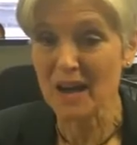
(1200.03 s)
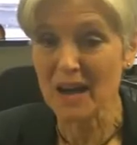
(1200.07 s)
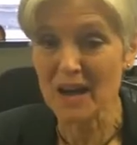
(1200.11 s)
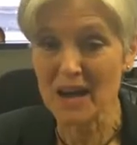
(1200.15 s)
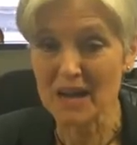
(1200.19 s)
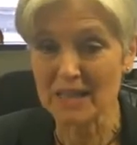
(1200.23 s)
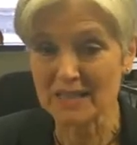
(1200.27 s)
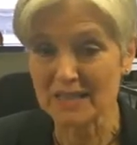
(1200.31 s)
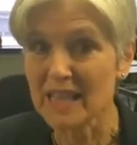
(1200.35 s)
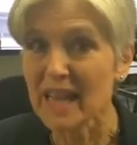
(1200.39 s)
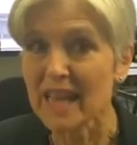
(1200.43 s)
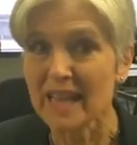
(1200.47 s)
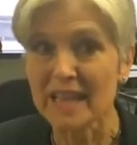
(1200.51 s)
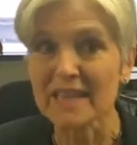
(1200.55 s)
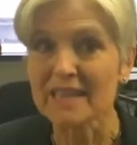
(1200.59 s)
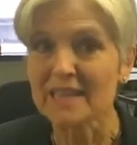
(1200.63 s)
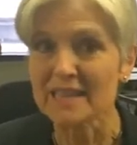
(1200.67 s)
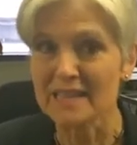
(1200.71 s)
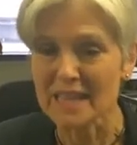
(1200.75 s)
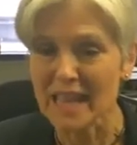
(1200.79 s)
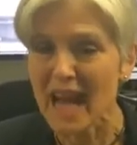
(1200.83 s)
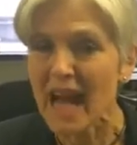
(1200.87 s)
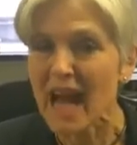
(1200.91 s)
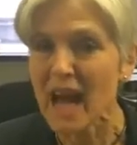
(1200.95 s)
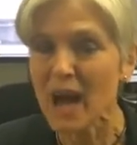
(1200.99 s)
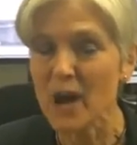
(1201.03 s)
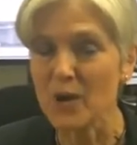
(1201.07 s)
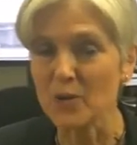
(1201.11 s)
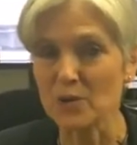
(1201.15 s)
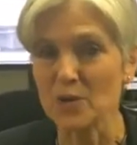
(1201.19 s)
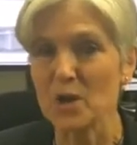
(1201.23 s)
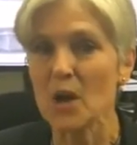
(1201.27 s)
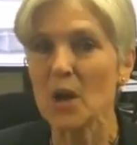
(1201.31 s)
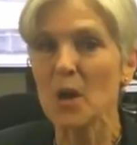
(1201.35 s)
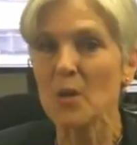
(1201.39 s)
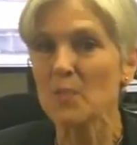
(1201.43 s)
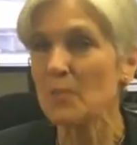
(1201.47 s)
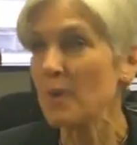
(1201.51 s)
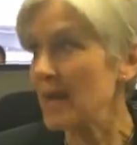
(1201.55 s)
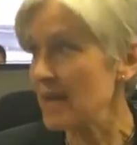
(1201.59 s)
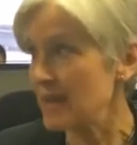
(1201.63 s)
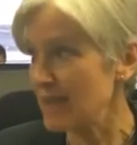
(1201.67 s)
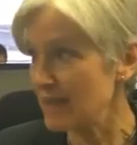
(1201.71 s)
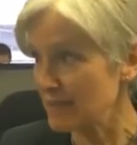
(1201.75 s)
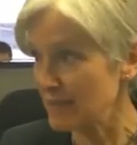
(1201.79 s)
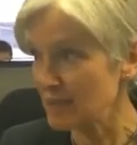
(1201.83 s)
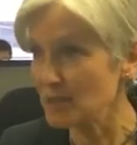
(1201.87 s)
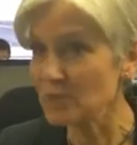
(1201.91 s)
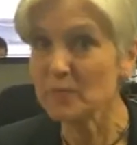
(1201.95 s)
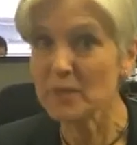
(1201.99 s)
taken down by a
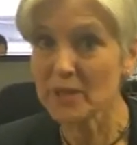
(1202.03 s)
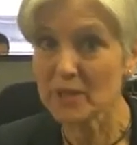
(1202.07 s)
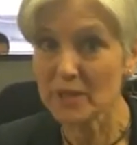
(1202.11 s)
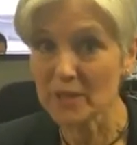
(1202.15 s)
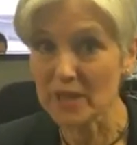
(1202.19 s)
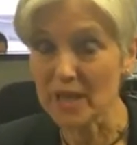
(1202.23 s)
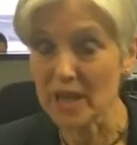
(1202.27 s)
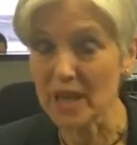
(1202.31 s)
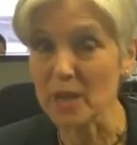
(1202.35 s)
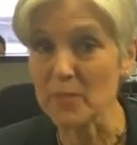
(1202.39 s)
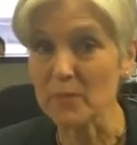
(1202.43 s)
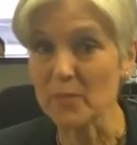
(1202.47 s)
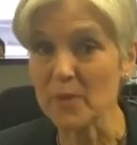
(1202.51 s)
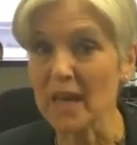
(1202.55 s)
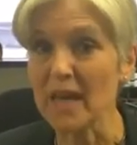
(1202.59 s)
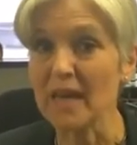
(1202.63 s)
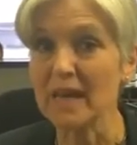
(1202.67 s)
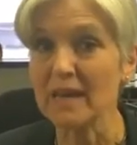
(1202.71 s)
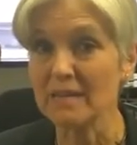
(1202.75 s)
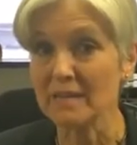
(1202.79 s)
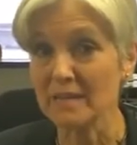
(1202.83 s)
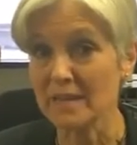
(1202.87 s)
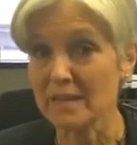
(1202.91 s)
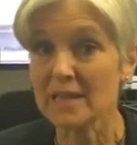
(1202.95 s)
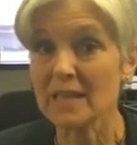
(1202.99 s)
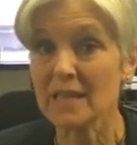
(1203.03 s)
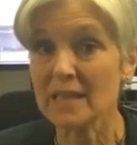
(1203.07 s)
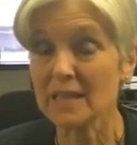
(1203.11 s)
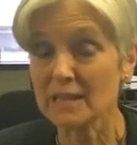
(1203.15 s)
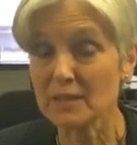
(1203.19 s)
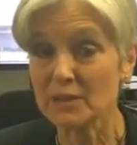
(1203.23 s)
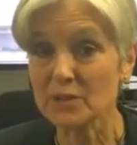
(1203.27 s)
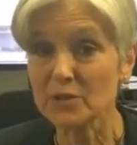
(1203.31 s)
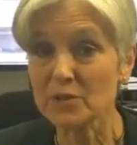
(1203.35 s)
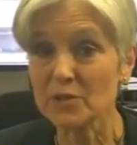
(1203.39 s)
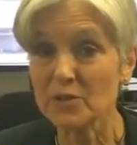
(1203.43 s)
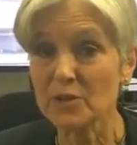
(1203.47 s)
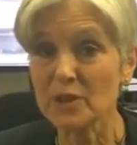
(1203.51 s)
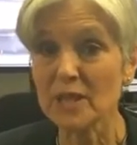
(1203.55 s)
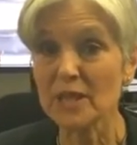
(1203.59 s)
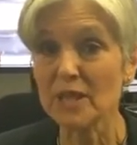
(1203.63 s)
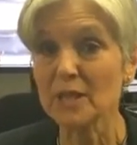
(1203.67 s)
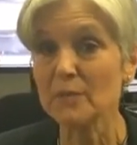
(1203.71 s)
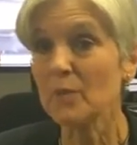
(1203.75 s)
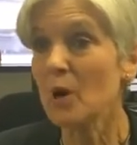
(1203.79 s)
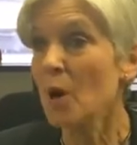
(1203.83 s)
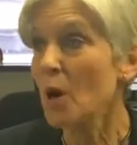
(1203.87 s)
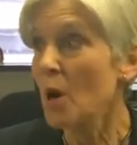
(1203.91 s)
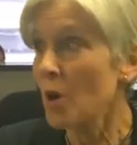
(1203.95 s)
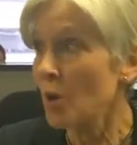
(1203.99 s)
smear campaign, the Dean
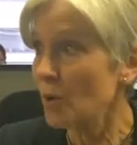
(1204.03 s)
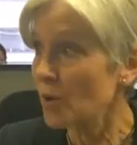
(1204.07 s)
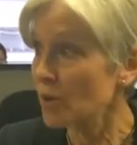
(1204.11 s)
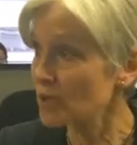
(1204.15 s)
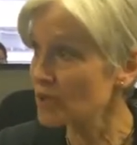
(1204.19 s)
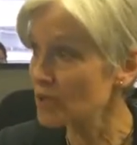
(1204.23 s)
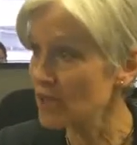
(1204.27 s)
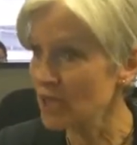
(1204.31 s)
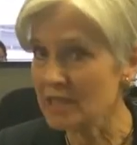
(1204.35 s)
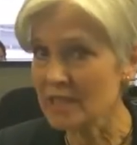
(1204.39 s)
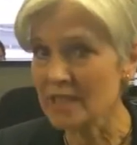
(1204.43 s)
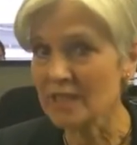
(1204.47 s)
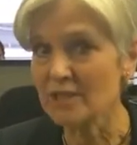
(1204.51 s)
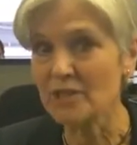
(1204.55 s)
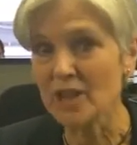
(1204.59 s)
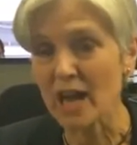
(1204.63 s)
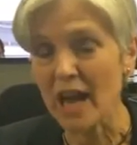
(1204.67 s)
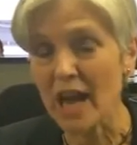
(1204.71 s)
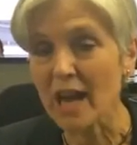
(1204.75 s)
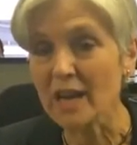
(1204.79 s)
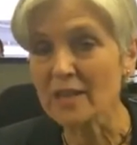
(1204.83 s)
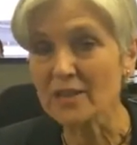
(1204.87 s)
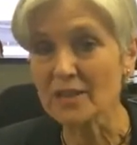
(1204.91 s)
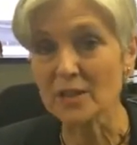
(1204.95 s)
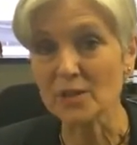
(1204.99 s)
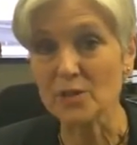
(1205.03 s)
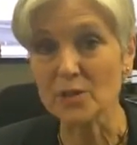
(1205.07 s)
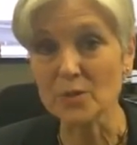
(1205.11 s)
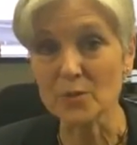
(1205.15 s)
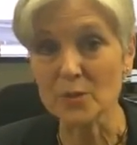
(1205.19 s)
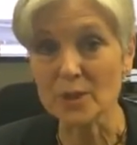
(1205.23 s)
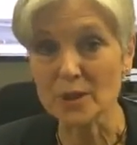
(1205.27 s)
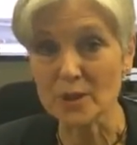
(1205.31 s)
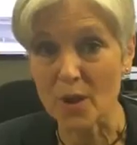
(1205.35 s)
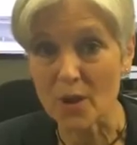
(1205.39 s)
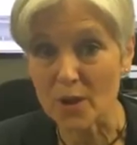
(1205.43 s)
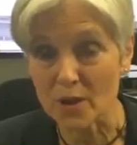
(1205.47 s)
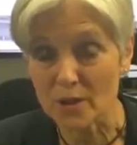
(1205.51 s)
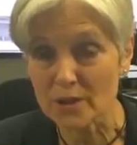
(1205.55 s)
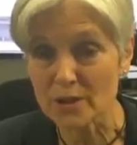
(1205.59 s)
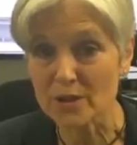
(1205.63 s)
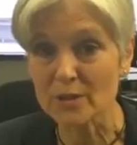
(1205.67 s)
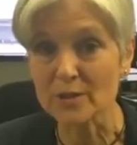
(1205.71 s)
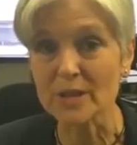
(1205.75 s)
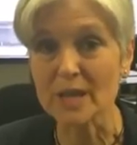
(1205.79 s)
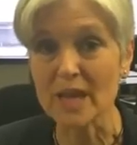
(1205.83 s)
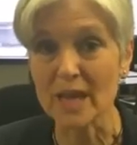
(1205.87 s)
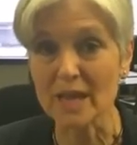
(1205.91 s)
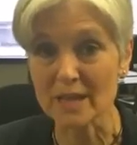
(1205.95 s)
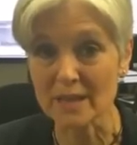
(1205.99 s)
Scream, or Jesse Jackson, who was also
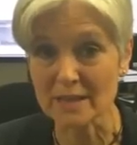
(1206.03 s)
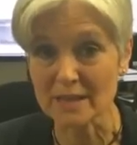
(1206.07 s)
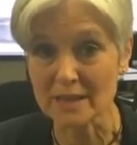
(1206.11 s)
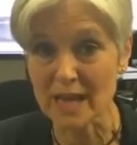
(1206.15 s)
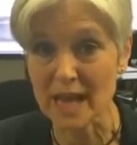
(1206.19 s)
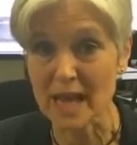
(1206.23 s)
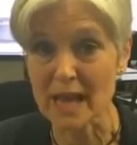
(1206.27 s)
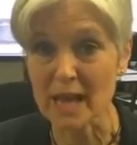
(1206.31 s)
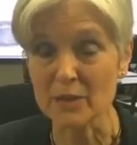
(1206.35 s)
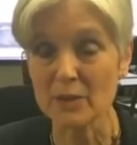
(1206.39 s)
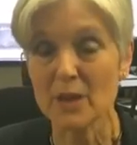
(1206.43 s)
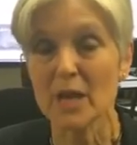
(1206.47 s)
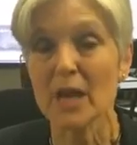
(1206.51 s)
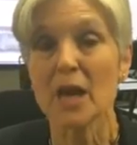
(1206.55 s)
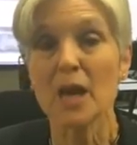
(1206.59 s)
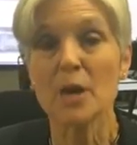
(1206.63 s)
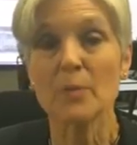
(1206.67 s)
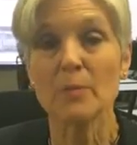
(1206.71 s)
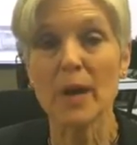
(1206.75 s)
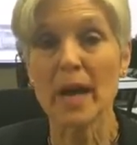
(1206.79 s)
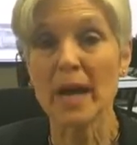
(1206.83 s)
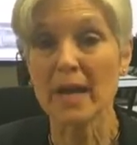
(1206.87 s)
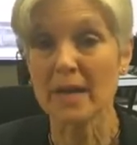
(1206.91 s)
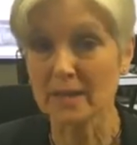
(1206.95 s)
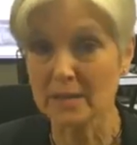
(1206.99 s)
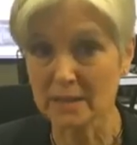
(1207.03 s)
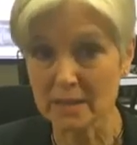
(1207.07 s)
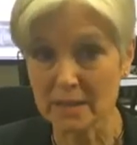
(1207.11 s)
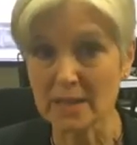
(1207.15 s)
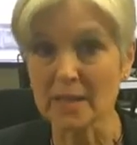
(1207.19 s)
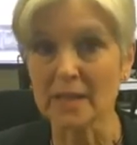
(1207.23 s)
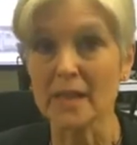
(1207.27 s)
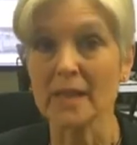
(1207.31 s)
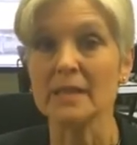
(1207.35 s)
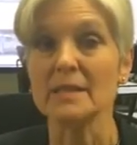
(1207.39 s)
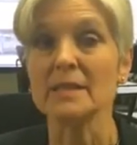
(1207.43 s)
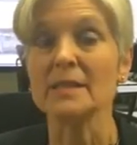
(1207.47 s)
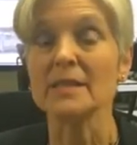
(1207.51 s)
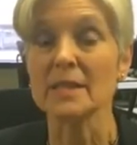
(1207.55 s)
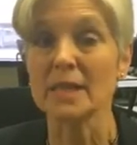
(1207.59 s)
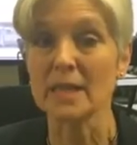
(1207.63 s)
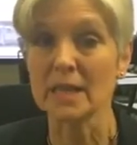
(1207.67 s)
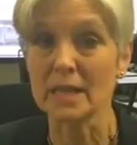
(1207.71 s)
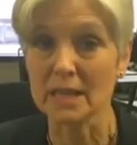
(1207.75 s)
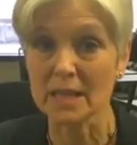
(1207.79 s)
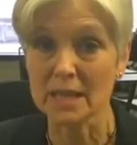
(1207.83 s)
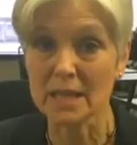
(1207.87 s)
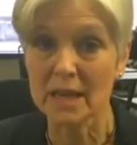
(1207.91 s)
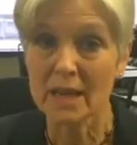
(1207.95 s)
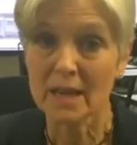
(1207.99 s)
taken down by a
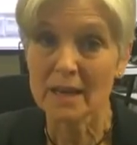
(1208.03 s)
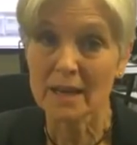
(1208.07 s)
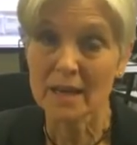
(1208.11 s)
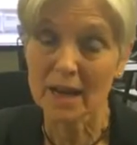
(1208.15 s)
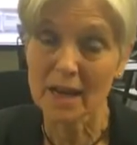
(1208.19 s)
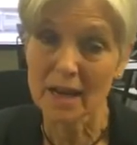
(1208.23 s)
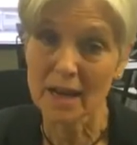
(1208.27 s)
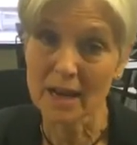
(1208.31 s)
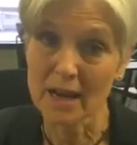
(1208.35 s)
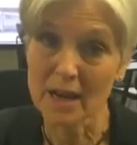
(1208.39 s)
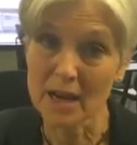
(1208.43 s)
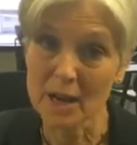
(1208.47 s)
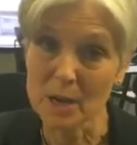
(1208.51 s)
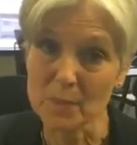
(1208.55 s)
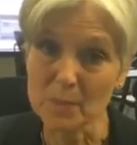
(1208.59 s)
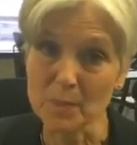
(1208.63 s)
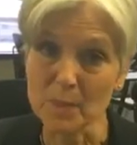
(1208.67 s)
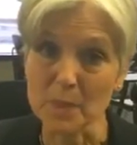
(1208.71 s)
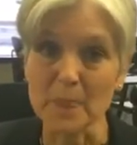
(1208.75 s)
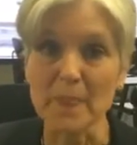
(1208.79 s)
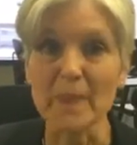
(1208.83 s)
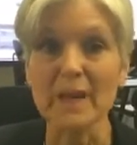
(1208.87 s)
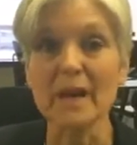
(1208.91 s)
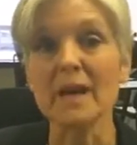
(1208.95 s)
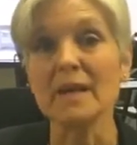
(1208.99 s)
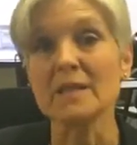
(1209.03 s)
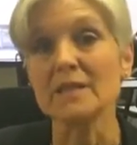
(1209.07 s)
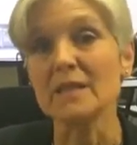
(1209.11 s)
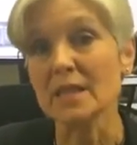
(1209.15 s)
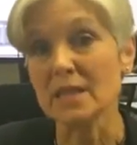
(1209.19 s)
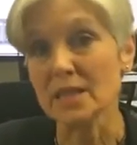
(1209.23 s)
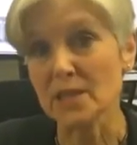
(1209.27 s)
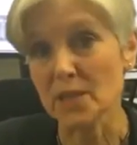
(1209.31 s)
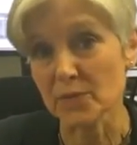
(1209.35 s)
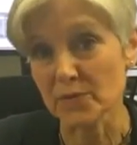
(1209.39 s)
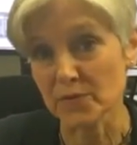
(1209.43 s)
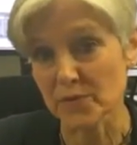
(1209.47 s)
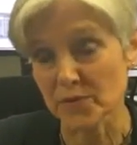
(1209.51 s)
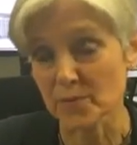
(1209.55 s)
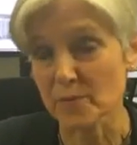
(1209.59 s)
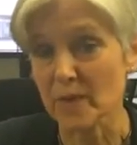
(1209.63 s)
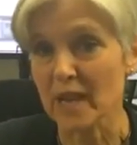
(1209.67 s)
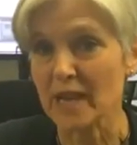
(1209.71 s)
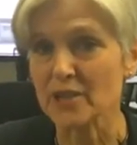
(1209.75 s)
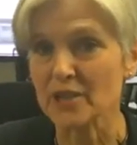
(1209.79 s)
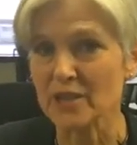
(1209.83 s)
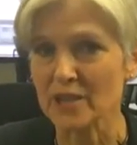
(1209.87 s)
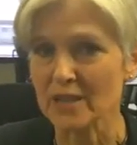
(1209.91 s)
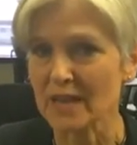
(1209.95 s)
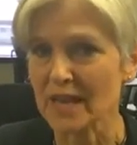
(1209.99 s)
DNC a
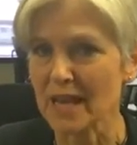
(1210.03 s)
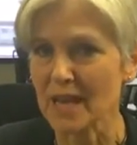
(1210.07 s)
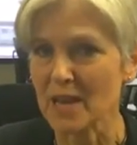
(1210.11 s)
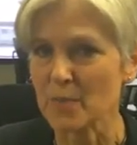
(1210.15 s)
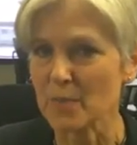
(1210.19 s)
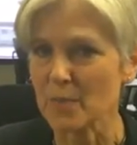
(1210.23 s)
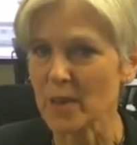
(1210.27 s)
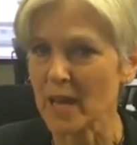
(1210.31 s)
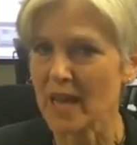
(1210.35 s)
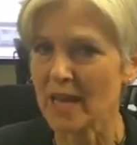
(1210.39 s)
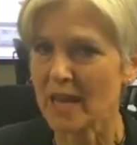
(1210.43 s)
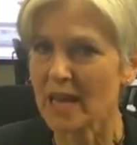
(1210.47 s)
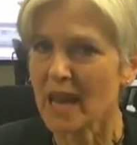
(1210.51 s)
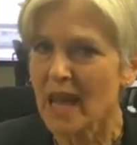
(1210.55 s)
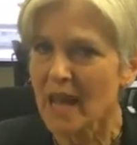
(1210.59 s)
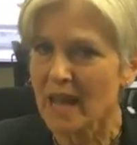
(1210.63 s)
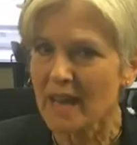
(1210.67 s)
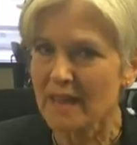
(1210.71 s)
disinformation campaign.